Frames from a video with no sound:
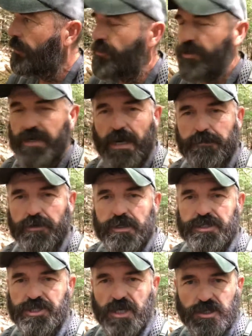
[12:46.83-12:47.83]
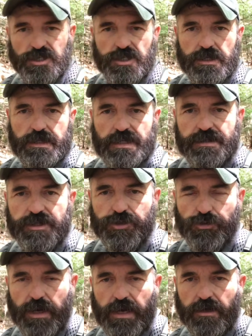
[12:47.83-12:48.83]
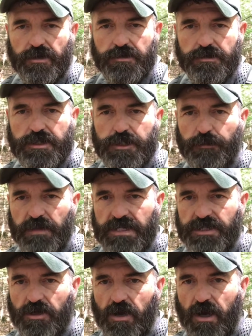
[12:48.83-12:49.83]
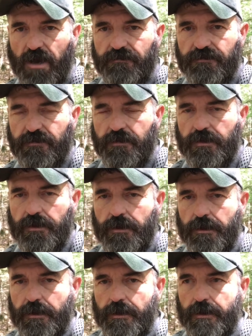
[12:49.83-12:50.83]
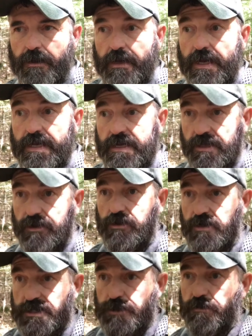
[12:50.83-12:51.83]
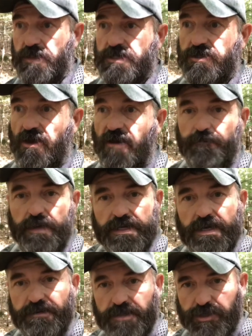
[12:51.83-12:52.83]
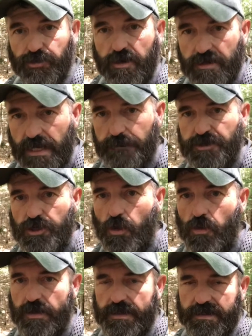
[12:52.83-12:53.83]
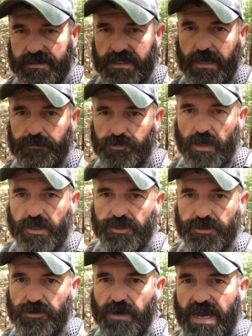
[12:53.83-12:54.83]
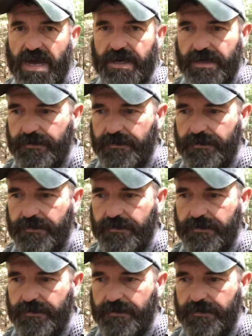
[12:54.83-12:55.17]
come to a junction and the trail splits off, and it literally splits off, but yet the trail keeps going in the same direction you're headed,